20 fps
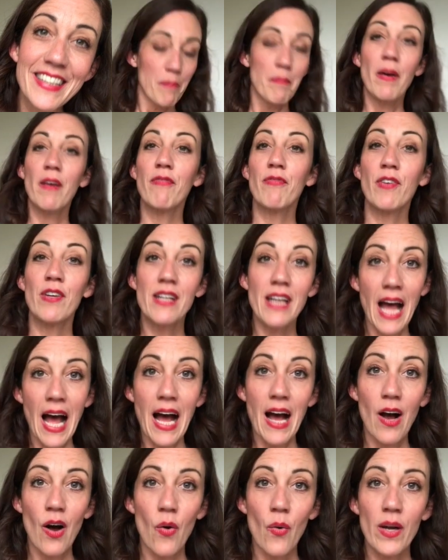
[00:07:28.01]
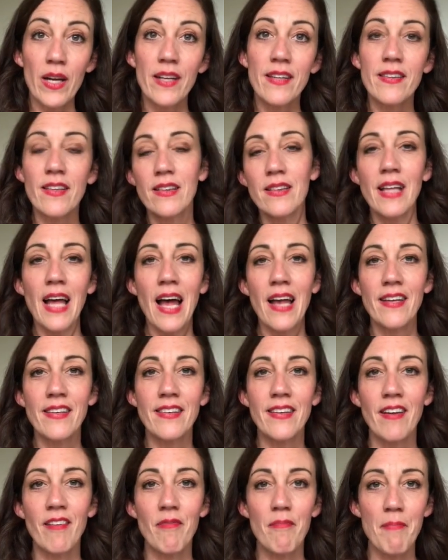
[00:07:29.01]
But for now, it is the last
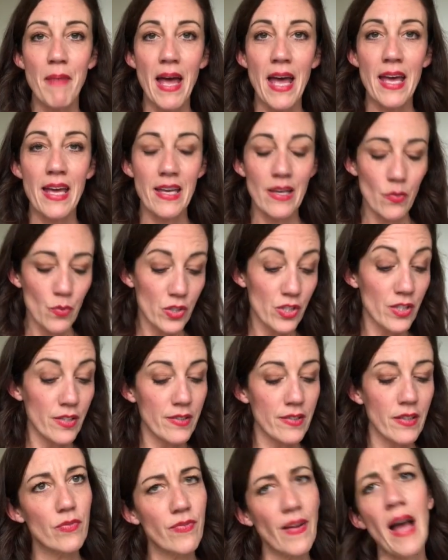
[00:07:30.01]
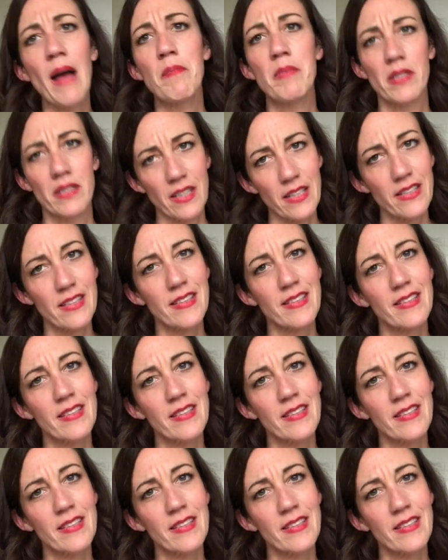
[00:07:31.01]
day of May, which is fabulous.